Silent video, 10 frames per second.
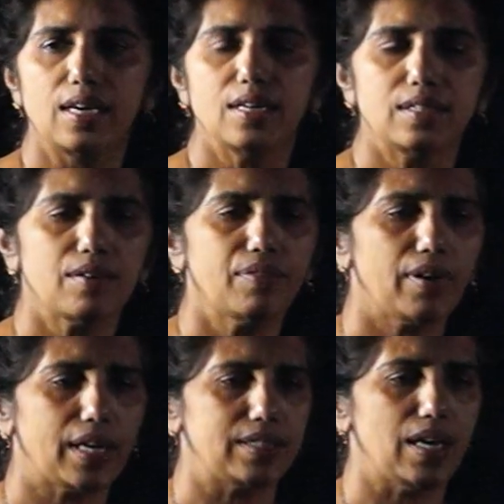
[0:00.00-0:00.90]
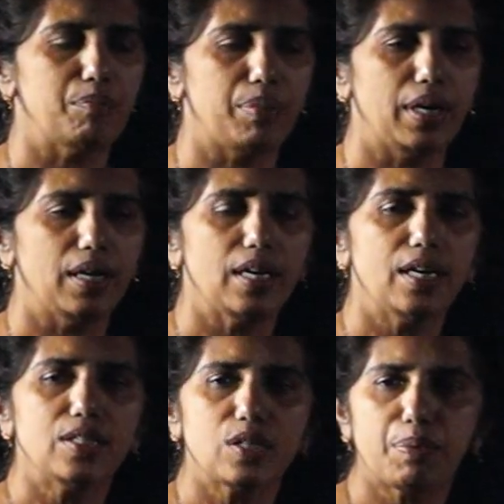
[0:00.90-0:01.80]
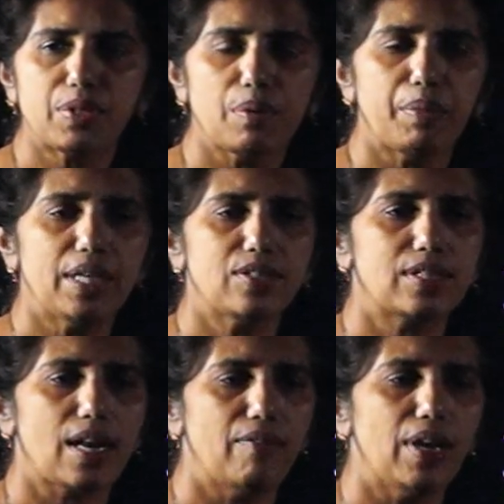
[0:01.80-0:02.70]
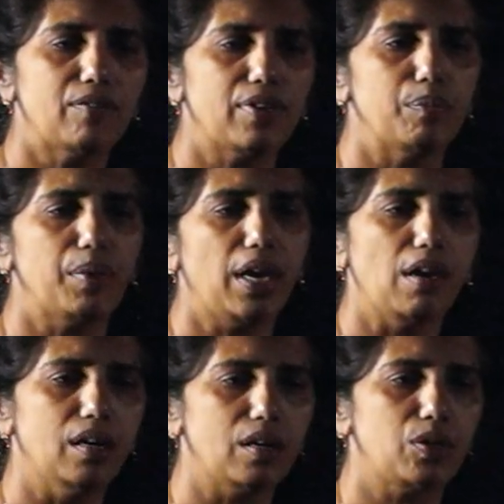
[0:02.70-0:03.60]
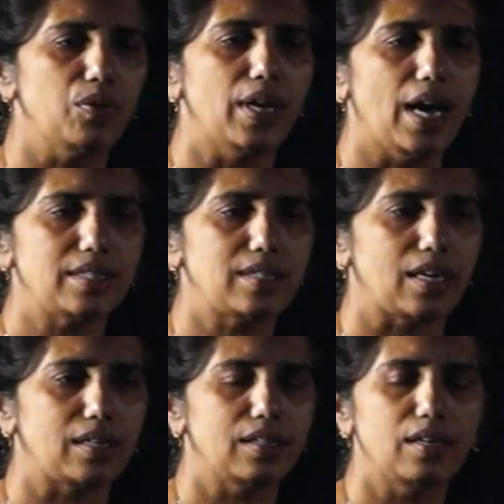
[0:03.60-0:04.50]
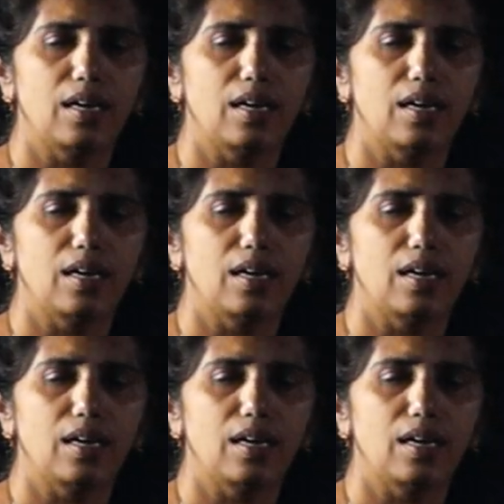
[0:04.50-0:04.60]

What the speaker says: Say, for example, suppose someone is traveling from here to Nasik.